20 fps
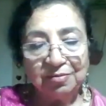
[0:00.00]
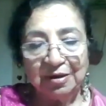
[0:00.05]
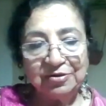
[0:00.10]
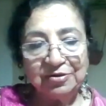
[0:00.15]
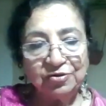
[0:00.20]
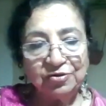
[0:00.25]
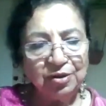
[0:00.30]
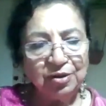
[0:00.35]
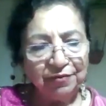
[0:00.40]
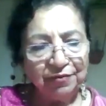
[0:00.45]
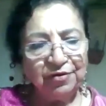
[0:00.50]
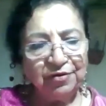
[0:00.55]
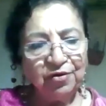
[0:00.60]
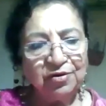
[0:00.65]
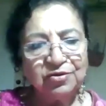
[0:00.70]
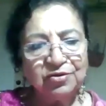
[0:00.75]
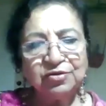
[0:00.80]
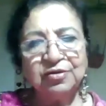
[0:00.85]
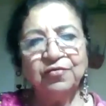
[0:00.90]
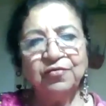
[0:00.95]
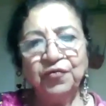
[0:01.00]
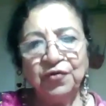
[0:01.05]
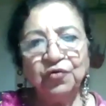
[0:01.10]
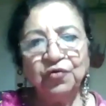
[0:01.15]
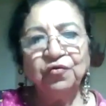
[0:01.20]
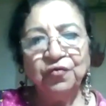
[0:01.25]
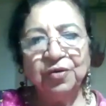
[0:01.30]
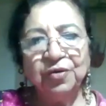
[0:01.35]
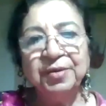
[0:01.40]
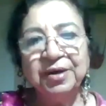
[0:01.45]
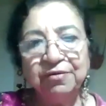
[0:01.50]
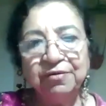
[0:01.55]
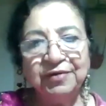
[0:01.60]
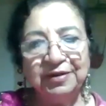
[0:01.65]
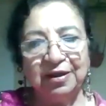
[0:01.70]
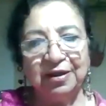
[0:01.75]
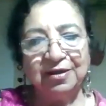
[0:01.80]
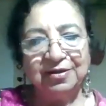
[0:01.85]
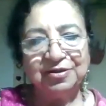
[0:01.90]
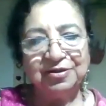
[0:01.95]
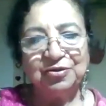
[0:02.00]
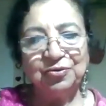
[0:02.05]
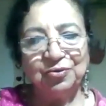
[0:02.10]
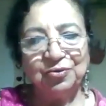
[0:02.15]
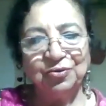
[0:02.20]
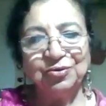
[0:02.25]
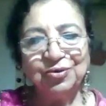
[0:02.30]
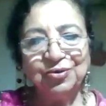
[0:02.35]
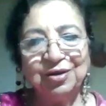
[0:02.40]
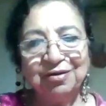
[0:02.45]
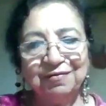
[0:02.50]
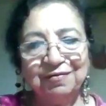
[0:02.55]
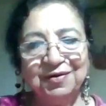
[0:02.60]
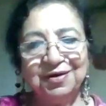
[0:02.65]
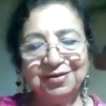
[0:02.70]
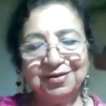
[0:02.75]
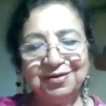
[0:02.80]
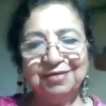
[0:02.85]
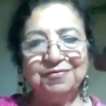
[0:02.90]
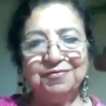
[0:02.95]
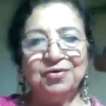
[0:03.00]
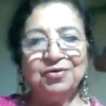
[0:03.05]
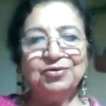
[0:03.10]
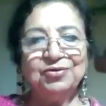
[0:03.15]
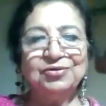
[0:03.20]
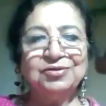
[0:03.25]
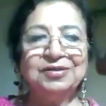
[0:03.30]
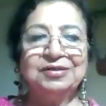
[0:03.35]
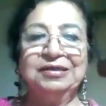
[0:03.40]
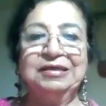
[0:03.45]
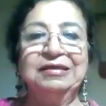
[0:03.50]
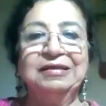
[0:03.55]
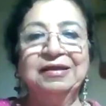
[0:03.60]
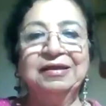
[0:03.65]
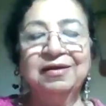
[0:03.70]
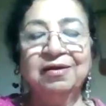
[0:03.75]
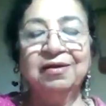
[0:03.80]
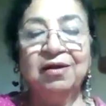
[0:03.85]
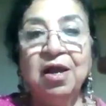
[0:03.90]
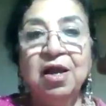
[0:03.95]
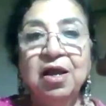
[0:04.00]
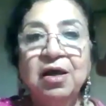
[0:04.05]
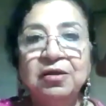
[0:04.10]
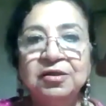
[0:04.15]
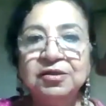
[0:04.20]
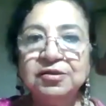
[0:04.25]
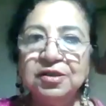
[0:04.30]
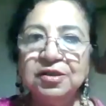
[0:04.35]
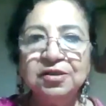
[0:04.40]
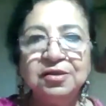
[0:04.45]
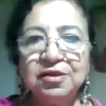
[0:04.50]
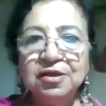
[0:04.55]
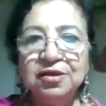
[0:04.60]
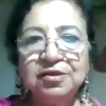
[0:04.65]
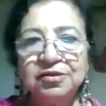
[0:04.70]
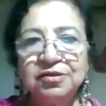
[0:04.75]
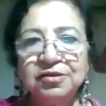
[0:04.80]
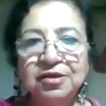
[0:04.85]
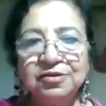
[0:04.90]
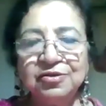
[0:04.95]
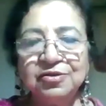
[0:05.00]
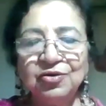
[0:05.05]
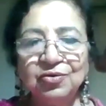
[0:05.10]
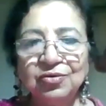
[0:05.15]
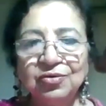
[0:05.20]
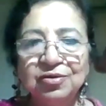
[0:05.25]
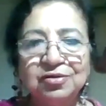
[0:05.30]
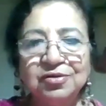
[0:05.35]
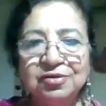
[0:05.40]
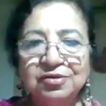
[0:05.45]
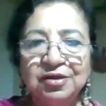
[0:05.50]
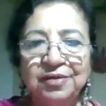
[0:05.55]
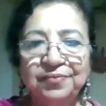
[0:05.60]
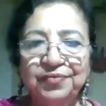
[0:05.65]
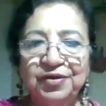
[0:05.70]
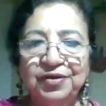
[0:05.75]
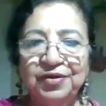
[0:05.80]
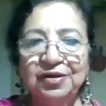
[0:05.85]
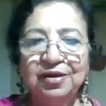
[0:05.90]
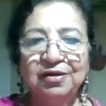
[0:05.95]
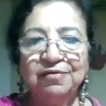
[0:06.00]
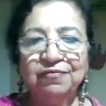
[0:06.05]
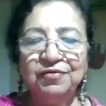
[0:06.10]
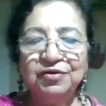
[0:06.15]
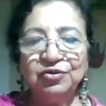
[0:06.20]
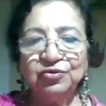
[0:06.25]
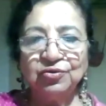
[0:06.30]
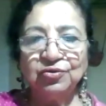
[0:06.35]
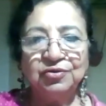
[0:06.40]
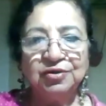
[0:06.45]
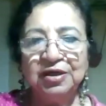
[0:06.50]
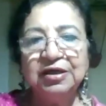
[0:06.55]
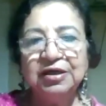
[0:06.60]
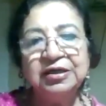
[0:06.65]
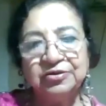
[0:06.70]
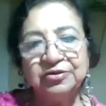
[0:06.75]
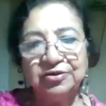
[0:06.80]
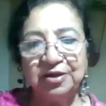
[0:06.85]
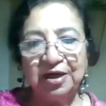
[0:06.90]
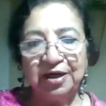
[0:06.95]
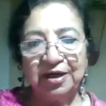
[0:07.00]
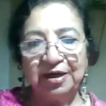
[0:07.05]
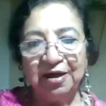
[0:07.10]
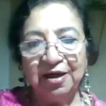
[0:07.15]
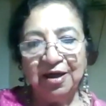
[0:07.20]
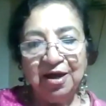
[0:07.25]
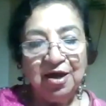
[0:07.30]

So there were also a few women with us, so they were also sitting there. We said, yes, this is something that we should really try.